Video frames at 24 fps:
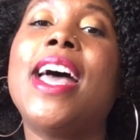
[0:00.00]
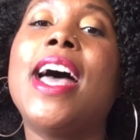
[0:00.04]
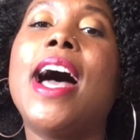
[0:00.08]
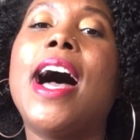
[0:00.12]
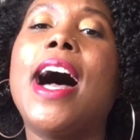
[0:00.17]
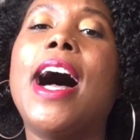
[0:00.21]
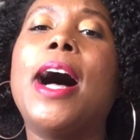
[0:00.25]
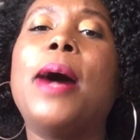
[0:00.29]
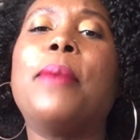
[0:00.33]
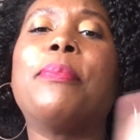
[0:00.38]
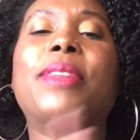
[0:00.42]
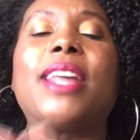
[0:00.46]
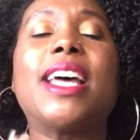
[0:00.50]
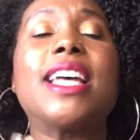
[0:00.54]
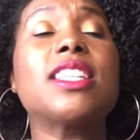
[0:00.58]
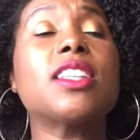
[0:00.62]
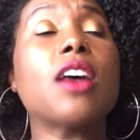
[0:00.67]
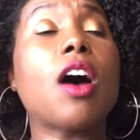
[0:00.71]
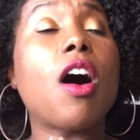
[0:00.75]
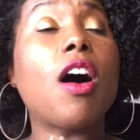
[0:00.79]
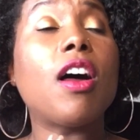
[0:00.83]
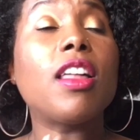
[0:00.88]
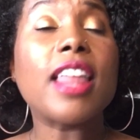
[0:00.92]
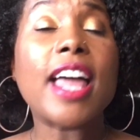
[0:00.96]
that's
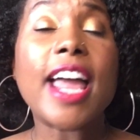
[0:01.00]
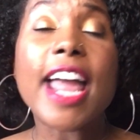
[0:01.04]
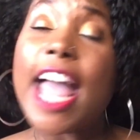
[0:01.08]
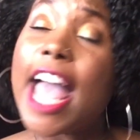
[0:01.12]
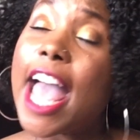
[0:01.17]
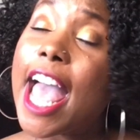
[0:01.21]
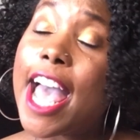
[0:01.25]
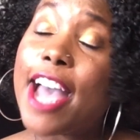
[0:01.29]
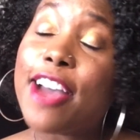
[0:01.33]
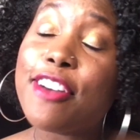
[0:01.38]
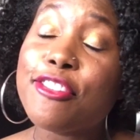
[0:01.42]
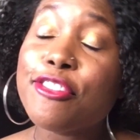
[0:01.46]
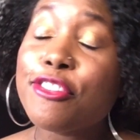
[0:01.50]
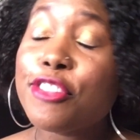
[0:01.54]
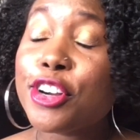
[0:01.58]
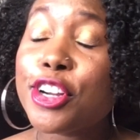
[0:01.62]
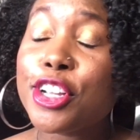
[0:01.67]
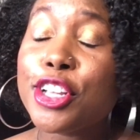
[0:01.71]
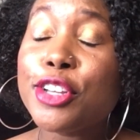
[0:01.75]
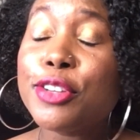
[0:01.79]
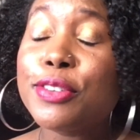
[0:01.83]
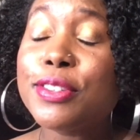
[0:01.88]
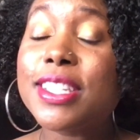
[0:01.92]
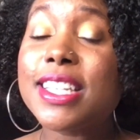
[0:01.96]
all I have for
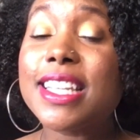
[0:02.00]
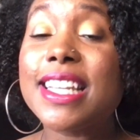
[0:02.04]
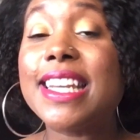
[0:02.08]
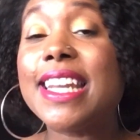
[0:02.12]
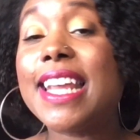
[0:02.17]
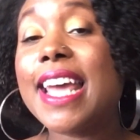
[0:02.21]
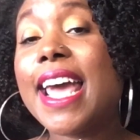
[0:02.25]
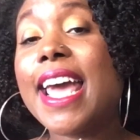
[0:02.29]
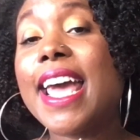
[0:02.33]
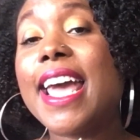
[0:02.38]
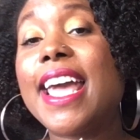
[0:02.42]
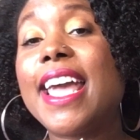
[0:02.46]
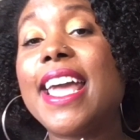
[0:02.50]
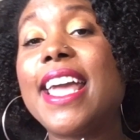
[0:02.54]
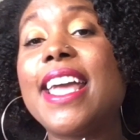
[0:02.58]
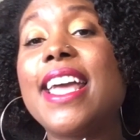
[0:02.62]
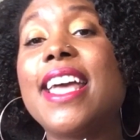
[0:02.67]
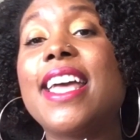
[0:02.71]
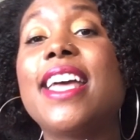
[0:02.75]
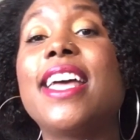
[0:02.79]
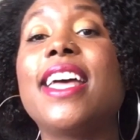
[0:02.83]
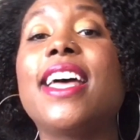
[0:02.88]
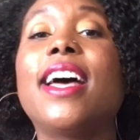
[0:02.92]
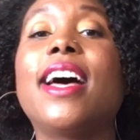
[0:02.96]
you today.
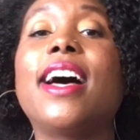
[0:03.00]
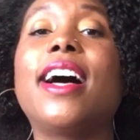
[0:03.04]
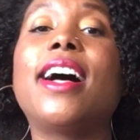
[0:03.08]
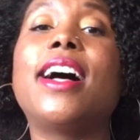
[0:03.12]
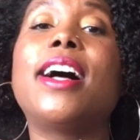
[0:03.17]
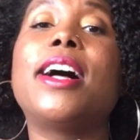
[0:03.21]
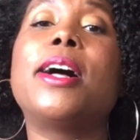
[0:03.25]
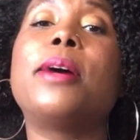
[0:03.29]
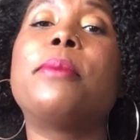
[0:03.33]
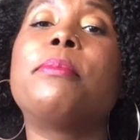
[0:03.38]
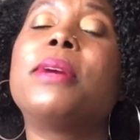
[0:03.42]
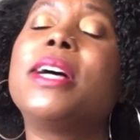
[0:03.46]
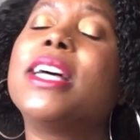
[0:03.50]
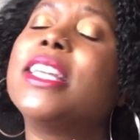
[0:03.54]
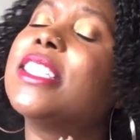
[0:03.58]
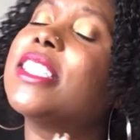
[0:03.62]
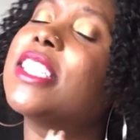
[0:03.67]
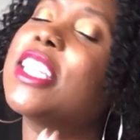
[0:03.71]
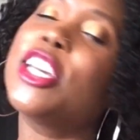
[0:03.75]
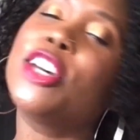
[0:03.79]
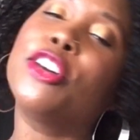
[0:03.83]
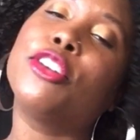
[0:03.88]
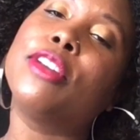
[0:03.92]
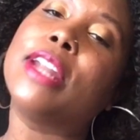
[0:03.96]

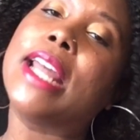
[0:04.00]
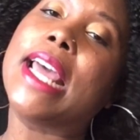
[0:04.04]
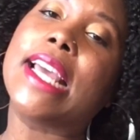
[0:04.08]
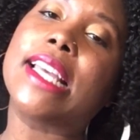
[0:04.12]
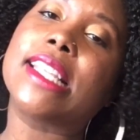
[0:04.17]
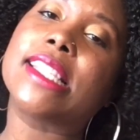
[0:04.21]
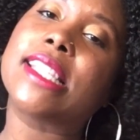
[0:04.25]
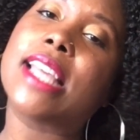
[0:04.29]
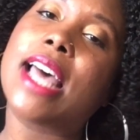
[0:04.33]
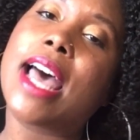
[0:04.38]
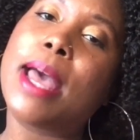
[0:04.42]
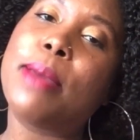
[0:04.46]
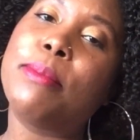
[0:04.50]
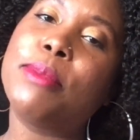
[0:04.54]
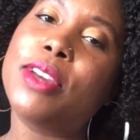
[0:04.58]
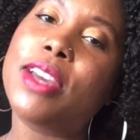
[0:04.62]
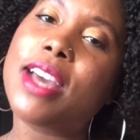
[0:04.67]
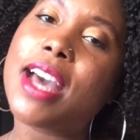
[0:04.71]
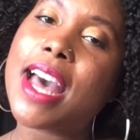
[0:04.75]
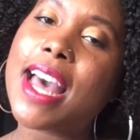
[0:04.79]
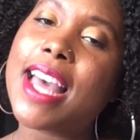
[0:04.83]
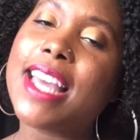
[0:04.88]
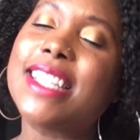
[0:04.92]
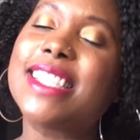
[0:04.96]
Until next time, you
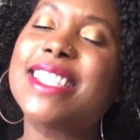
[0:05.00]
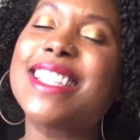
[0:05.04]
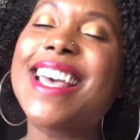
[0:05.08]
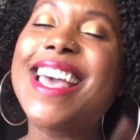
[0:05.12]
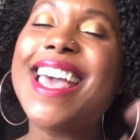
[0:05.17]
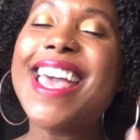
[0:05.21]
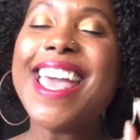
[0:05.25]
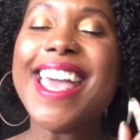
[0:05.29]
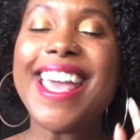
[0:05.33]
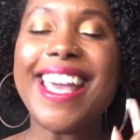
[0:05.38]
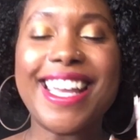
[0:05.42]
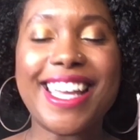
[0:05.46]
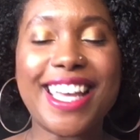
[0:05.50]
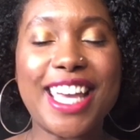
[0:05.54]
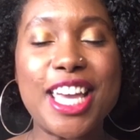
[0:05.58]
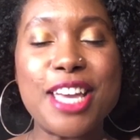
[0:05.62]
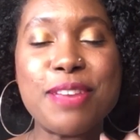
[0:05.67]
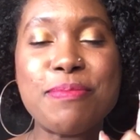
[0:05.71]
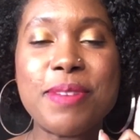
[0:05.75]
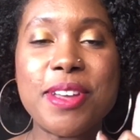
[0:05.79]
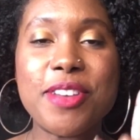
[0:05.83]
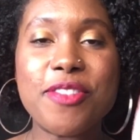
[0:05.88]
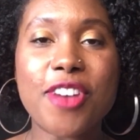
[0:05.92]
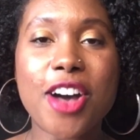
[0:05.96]
guys,
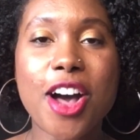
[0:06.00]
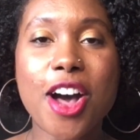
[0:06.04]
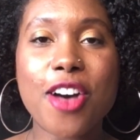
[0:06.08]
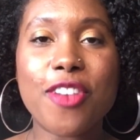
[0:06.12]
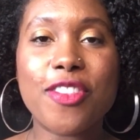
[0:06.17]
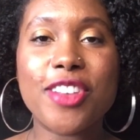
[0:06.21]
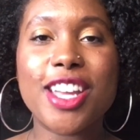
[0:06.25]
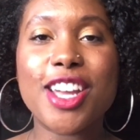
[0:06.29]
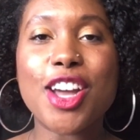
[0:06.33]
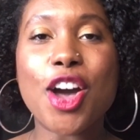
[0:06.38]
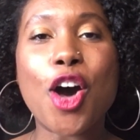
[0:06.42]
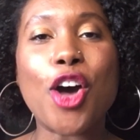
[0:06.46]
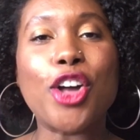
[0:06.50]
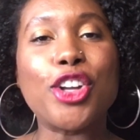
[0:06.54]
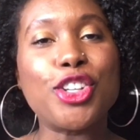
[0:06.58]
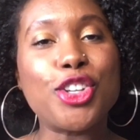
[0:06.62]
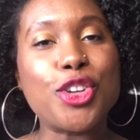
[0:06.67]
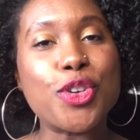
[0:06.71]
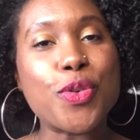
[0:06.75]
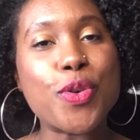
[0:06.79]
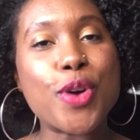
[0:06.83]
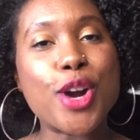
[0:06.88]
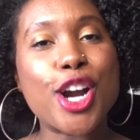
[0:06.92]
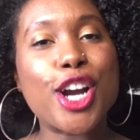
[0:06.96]
Keep evolving on
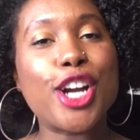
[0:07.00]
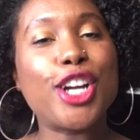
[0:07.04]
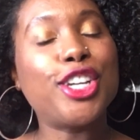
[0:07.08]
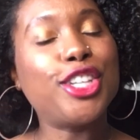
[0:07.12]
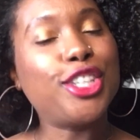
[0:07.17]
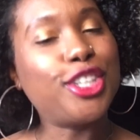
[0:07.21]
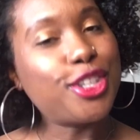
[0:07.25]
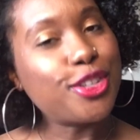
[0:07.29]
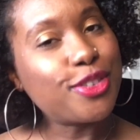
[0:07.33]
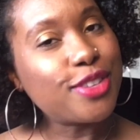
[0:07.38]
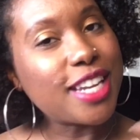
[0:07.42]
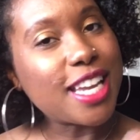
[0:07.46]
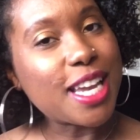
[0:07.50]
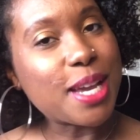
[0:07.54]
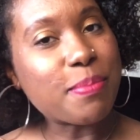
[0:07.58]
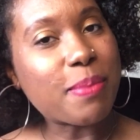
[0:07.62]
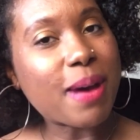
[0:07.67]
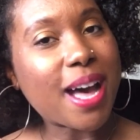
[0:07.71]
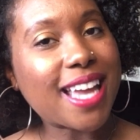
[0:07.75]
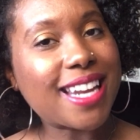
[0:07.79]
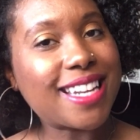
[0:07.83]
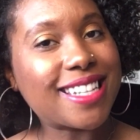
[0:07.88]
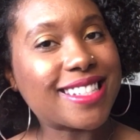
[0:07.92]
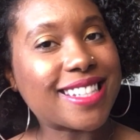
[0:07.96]
your Unique
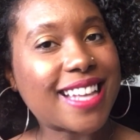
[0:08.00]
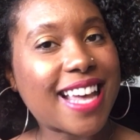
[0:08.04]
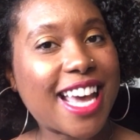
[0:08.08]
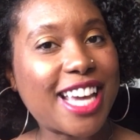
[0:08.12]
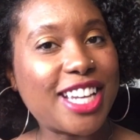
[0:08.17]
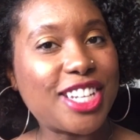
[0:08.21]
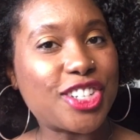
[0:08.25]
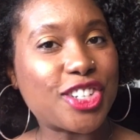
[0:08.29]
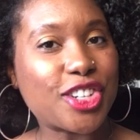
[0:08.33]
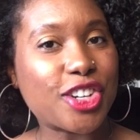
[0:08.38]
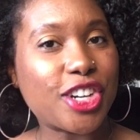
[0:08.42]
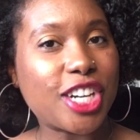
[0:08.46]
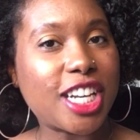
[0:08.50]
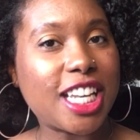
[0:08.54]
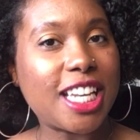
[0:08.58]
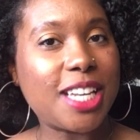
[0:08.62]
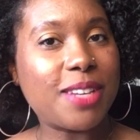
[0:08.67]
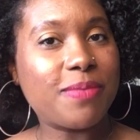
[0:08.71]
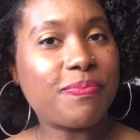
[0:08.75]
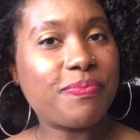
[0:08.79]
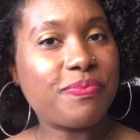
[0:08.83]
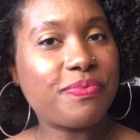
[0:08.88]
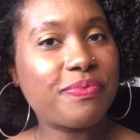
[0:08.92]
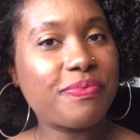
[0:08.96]
by Design journey.
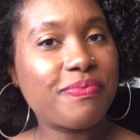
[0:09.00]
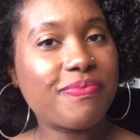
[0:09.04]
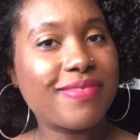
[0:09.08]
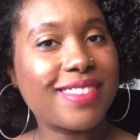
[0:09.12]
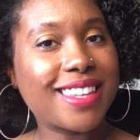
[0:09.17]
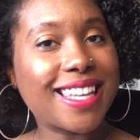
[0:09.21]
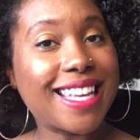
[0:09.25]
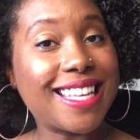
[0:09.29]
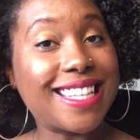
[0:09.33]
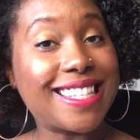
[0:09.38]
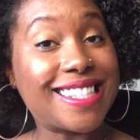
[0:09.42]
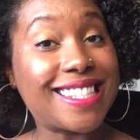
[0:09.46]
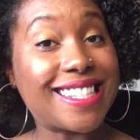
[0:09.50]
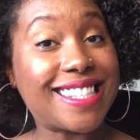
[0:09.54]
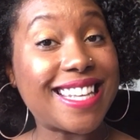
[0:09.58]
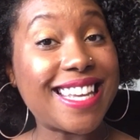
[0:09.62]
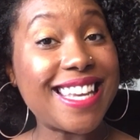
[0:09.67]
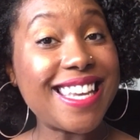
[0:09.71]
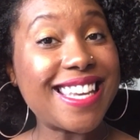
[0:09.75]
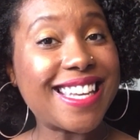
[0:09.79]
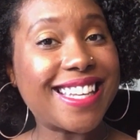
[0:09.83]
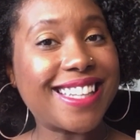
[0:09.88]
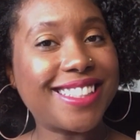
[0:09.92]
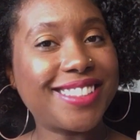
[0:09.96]

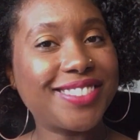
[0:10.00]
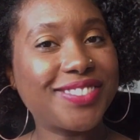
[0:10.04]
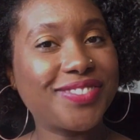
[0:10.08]
See ya.